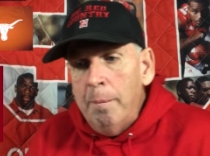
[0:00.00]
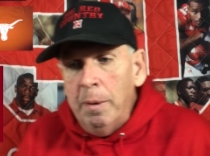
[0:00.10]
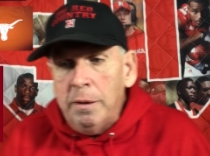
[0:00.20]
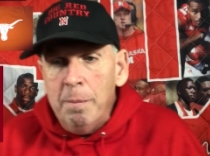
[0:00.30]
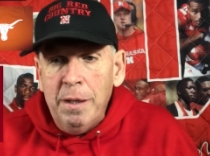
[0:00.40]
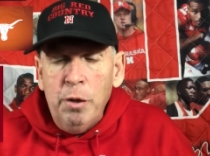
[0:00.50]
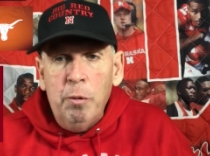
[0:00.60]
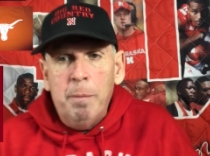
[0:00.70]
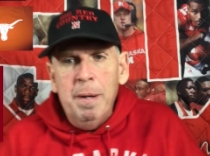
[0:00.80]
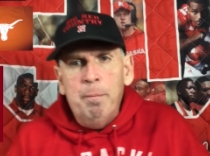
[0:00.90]
but to me,
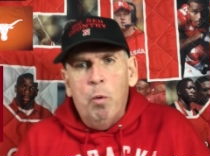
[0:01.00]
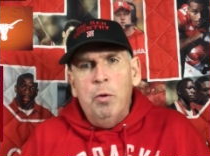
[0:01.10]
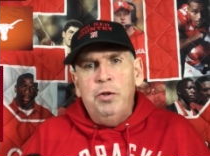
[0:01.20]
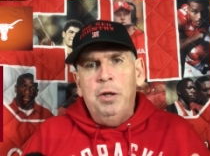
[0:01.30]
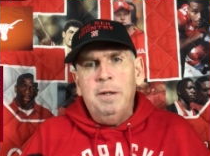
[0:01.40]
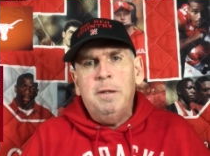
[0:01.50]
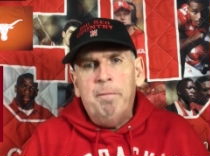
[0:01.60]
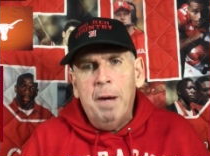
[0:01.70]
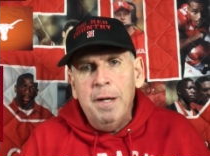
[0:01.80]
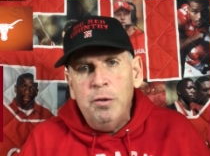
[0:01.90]
you would have been more
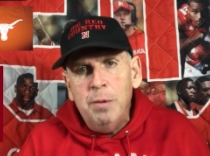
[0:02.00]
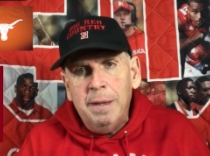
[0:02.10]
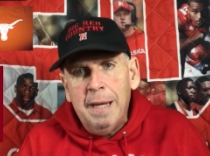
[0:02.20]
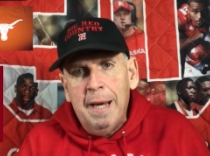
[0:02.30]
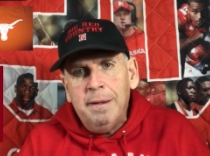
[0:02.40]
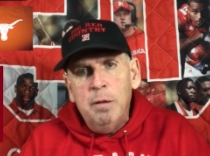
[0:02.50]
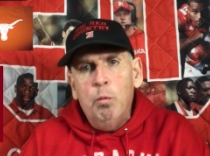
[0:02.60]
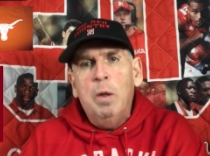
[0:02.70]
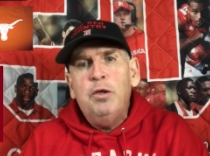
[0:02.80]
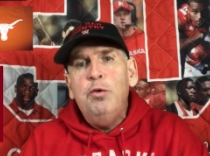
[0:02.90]
justified doing that
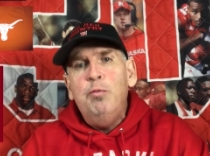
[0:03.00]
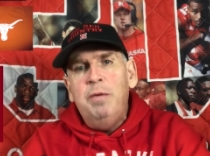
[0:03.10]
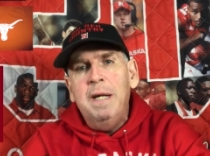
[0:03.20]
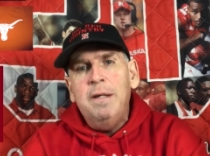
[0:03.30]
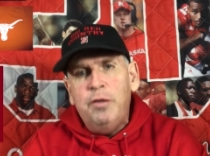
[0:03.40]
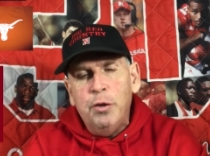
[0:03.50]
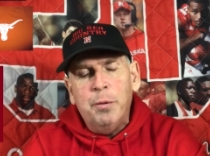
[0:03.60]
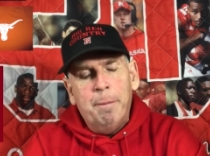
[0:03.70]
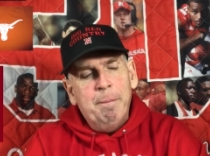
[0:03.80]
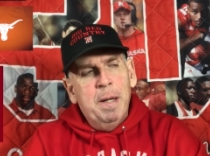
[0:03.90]
than what you did do.